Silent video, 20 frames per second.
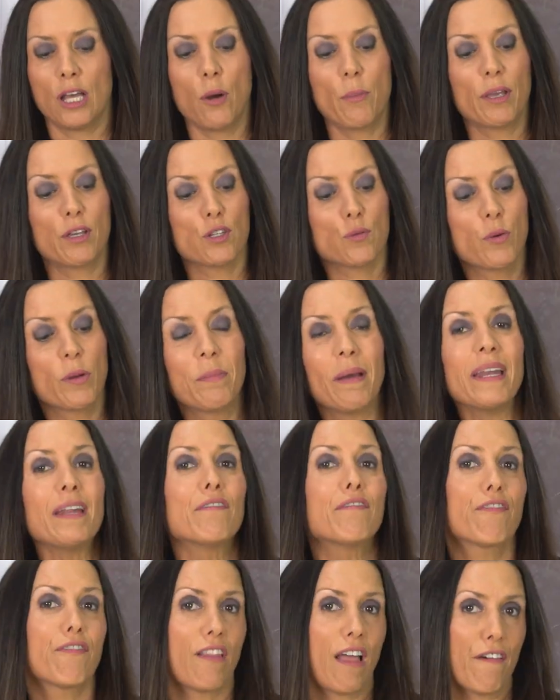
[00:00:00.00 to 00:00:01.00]
Now, because we made
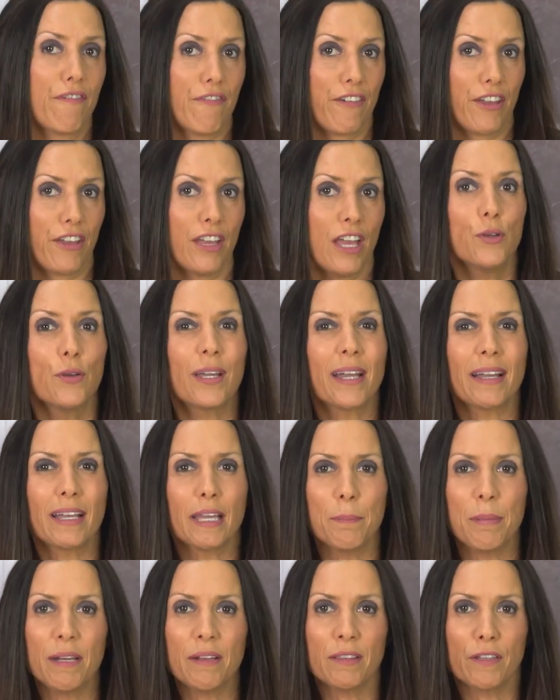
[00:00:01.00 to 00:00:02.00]
it fluffy, you can
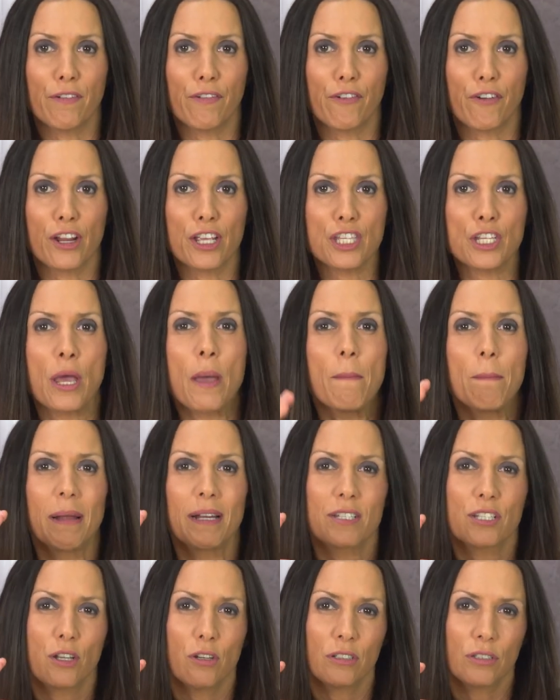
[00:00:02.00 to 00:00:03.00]
keep it in the fridge, but
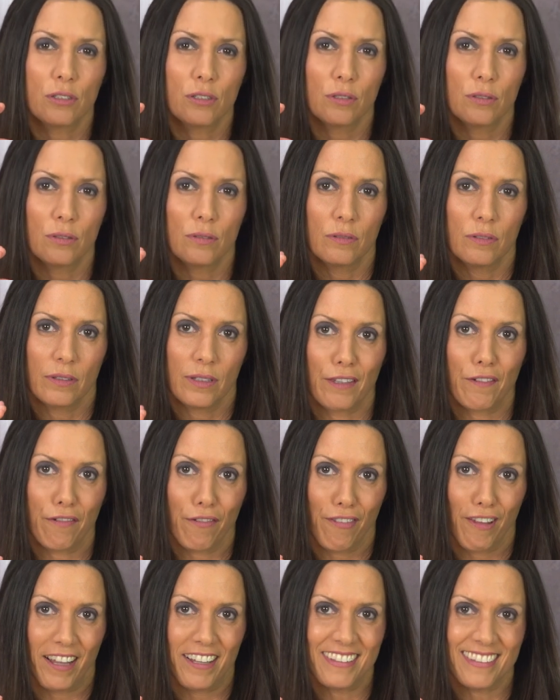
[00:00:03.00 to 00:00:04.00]
it's going to
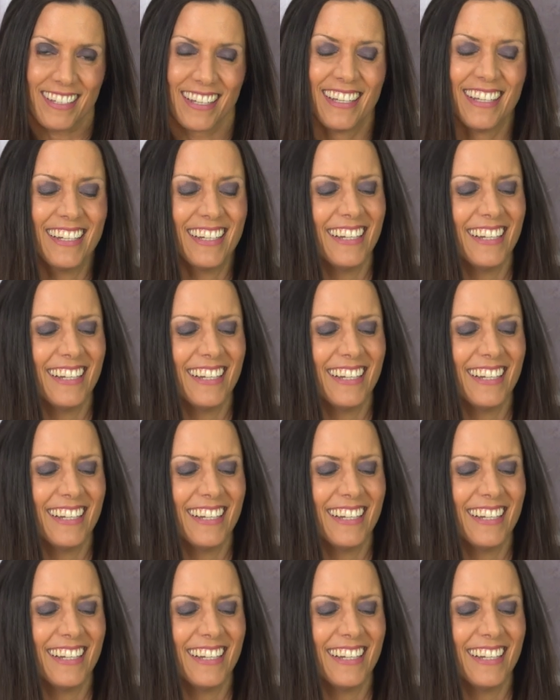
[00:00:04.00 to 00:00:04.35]
deflate.